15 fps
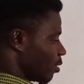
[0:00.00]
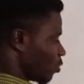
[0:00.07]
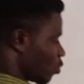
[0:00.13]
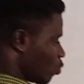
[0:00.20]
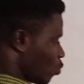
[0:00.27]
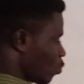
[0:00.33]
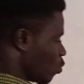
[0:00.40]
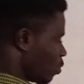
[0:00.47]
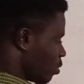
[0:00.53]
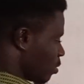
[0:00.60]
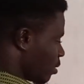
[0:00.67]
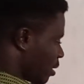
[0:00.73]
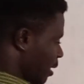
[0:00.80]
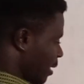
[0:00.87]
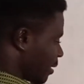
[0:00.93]
So
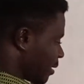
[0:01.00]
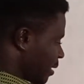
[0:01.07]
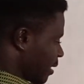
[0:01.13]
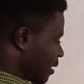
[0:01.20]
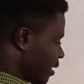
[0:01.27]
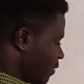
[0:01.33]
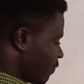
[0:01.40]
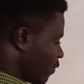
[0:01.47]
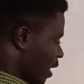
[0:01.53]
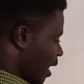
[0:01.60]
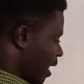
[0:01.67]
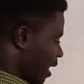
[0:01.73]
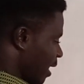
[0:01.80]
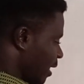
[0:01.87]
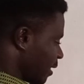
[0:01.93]
I said
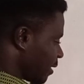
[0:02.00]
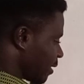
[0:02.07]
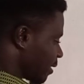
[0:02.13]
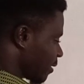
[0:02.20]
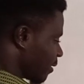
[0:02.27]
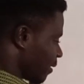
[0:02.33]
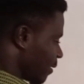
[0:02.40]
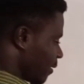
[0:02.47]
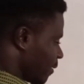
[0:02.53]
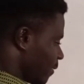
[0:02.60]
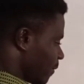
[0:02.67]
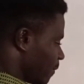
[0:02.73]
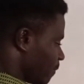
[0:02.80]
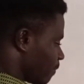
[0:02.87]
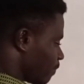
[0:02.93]
divide
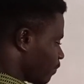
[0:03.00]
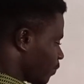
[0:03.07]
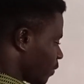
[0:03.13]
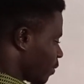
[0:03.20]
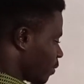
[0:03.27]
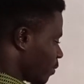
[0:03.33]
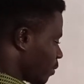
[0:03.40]
3